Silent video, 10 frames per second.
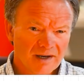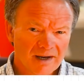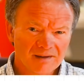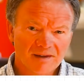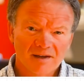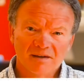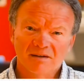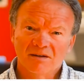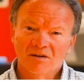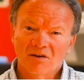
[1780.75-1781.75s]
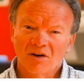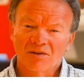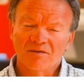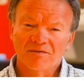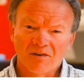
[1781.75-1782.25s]
and then
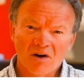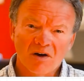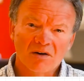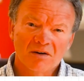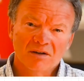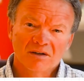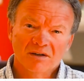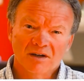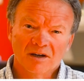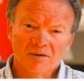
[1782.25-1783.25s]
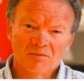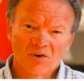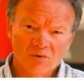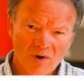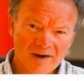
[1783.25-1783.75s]
on the far
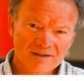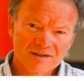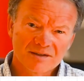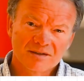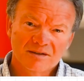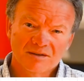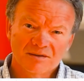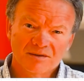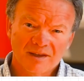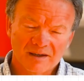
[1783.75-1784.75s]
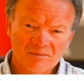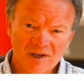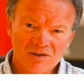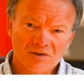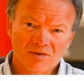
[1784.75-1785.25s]
right, that
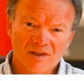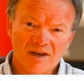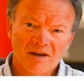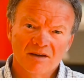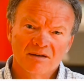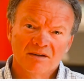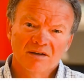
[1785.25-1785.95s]
menu there,